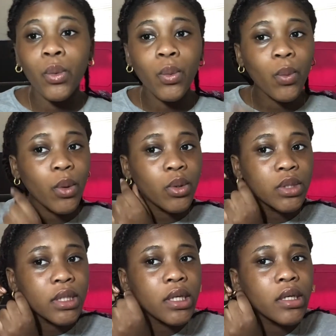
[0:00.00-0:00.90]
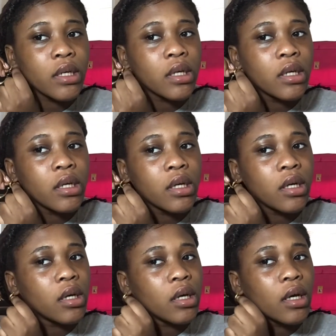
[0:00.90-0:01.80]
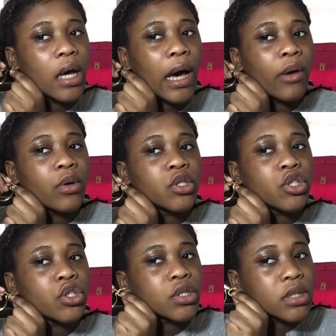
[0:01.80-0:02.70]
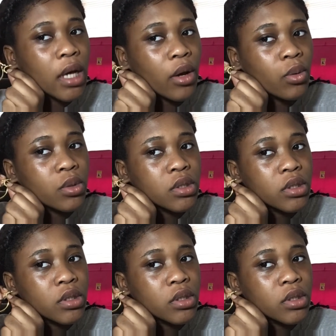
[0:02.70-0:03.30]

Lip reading: we'll see how it turns out.